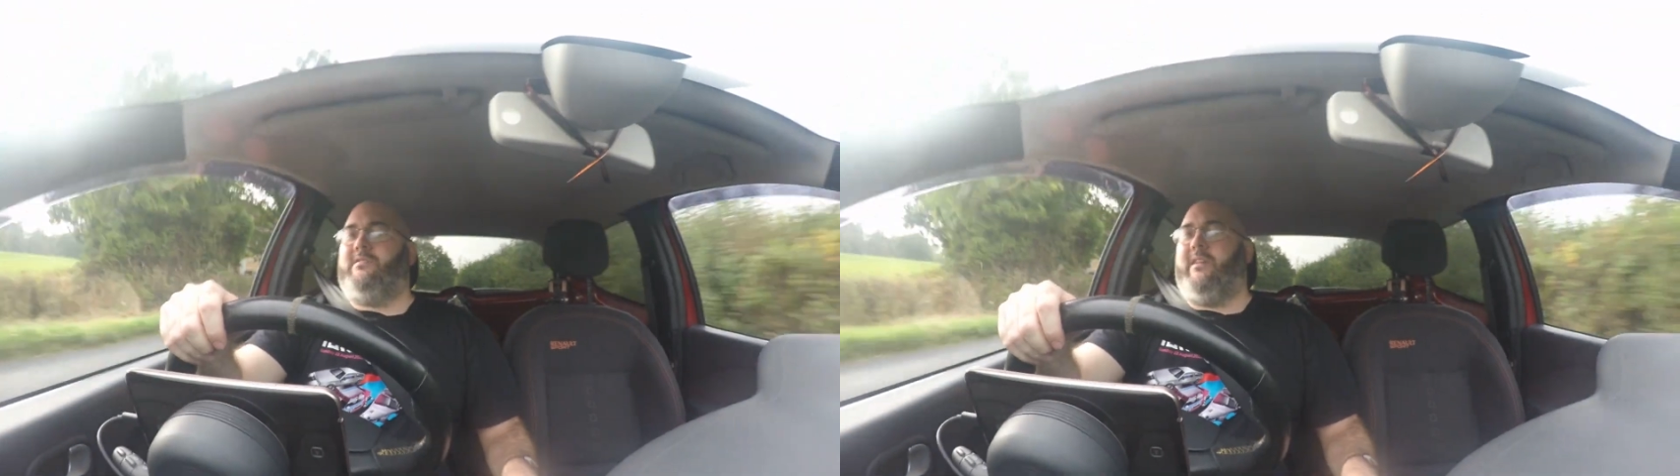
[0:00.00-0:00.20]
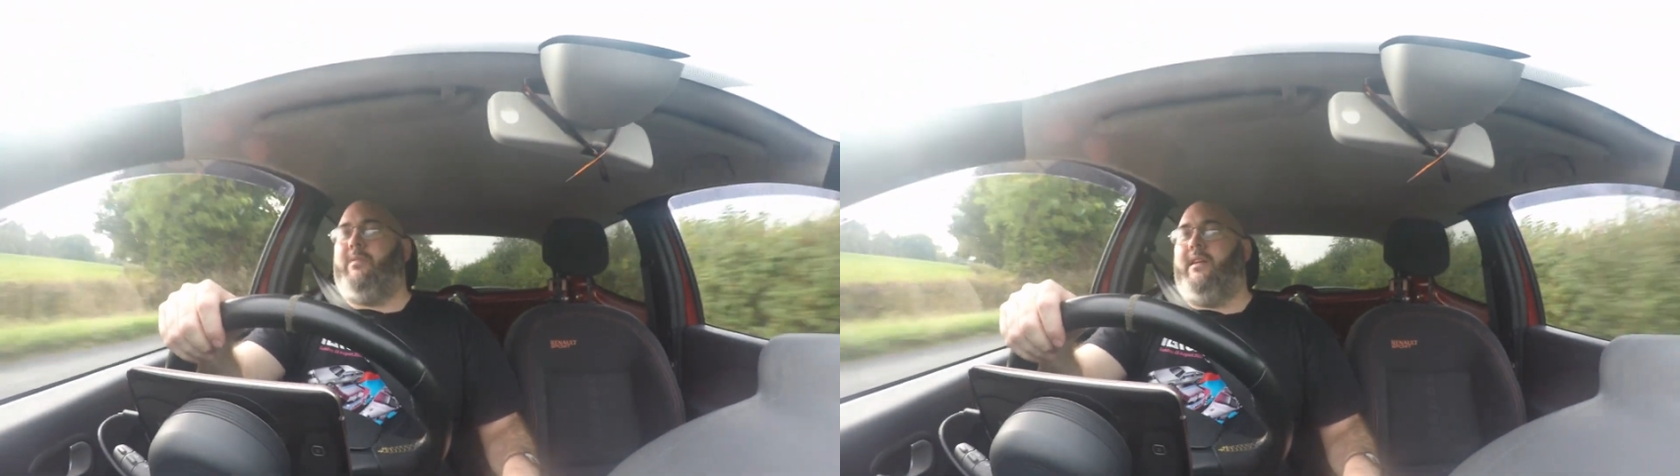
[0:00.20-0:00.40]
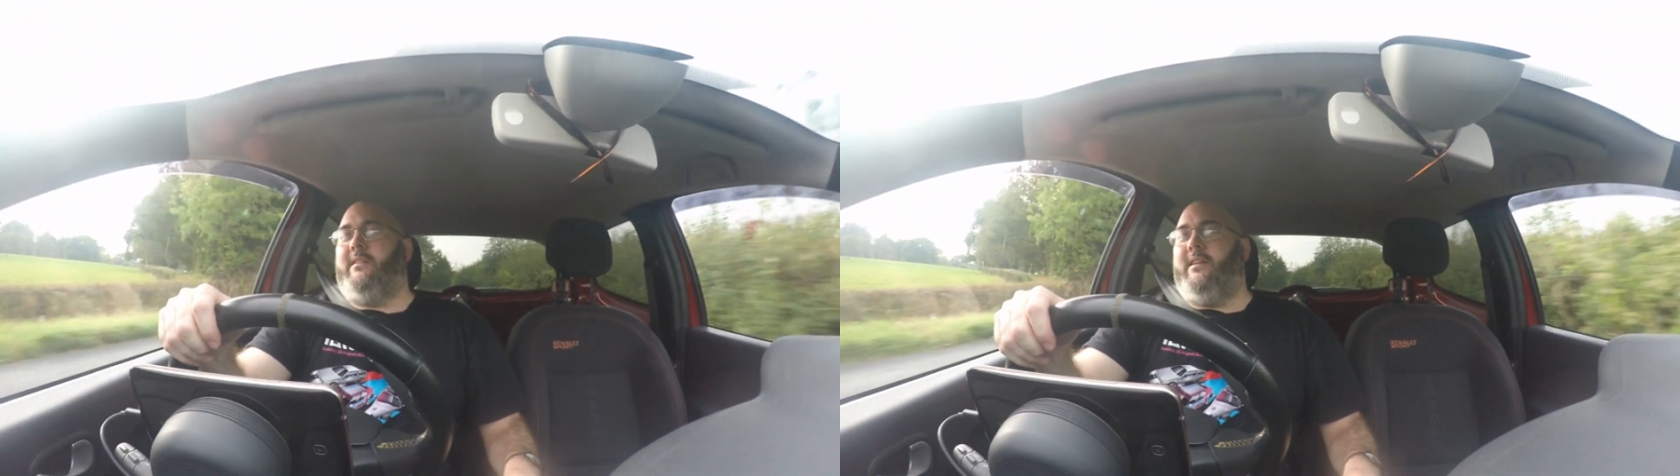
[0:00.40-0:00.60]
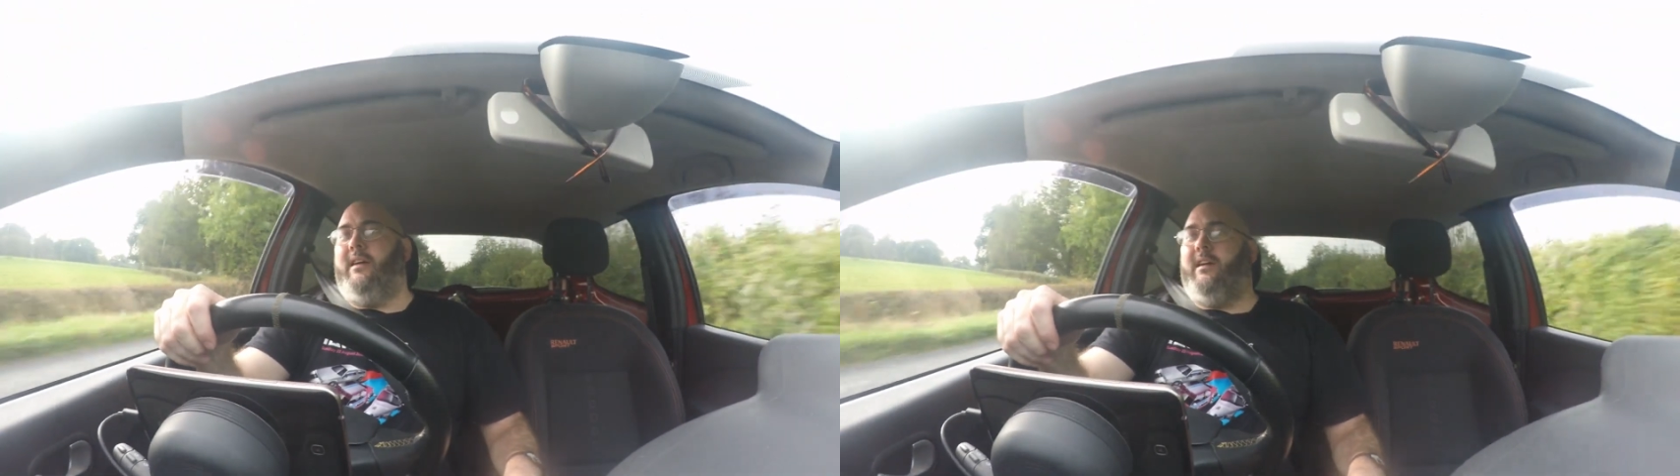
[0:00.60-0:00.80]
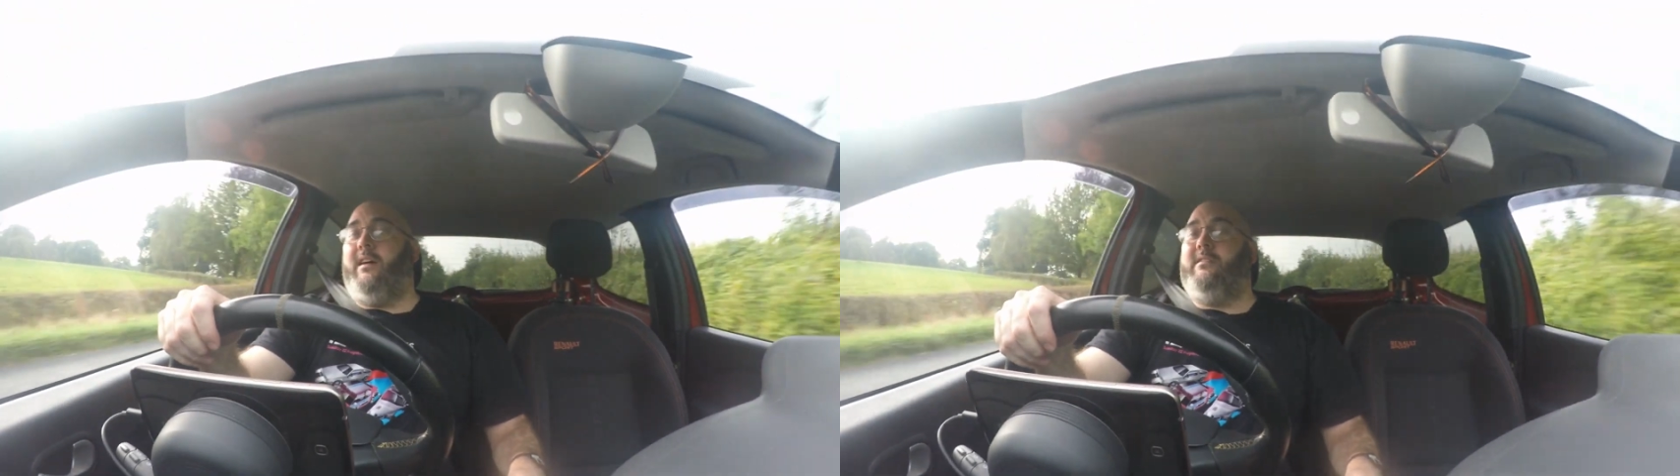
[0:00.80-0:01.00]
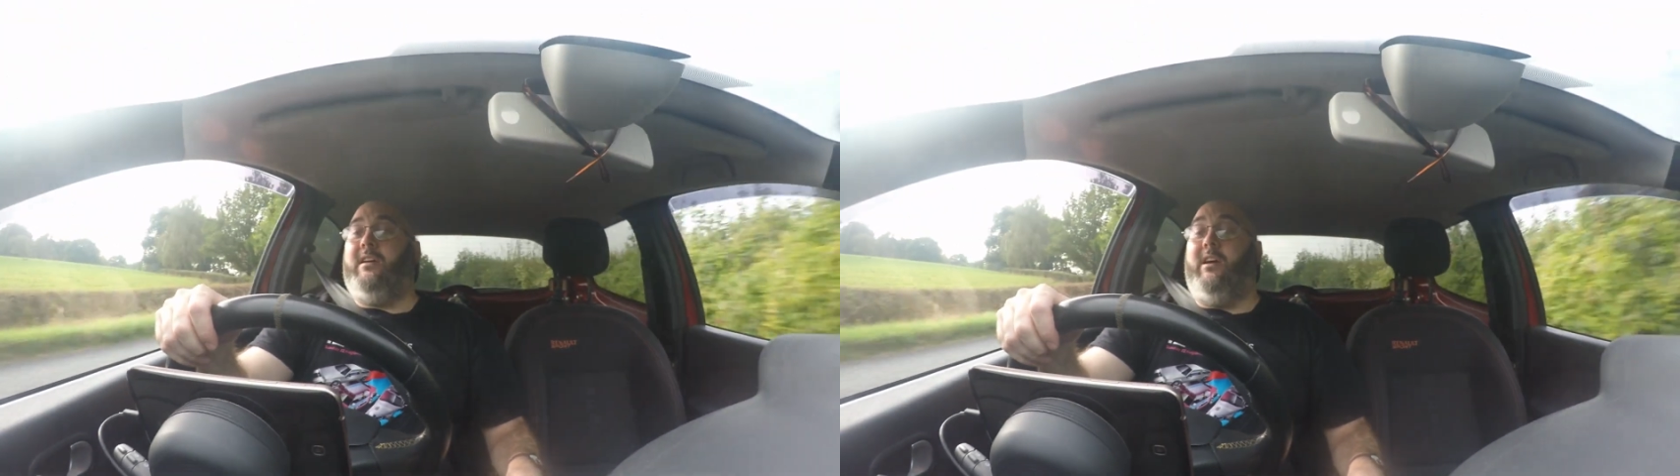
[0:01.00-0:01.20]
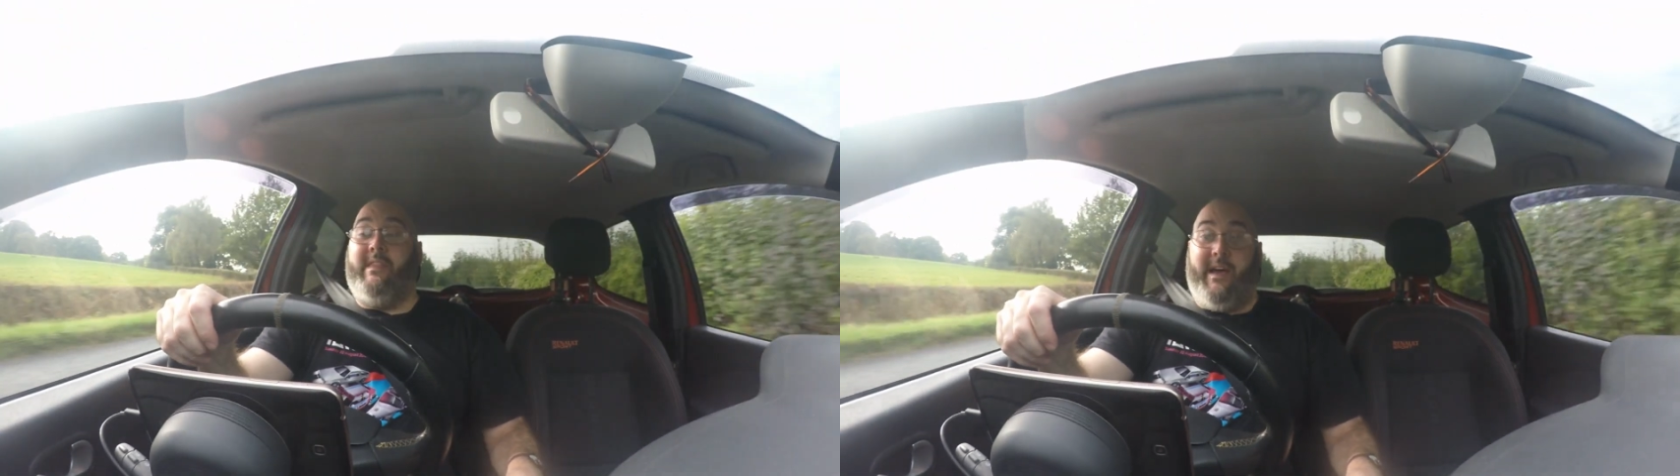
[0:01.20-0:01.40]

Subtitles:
or something. In